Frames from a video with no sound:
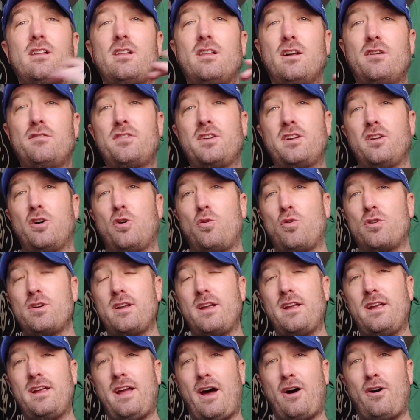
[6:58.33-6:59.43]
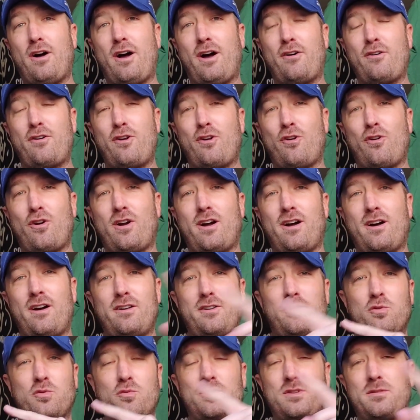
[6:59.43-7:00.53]
Love to know what, how, how you're uh,
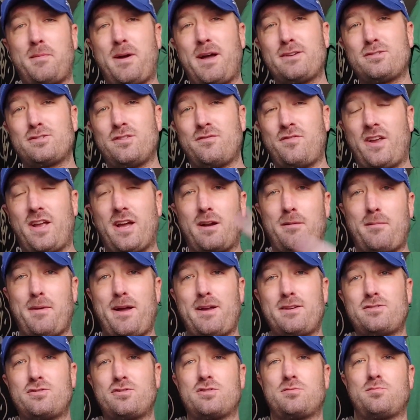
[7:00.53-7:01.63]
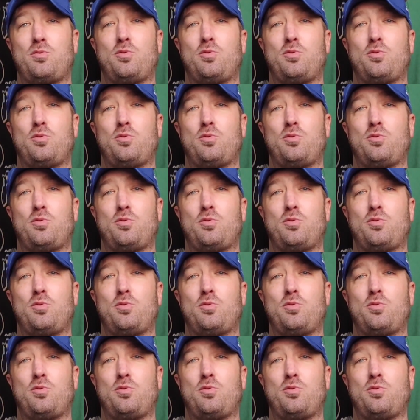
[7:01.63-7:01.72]
doing with the master if you got a master's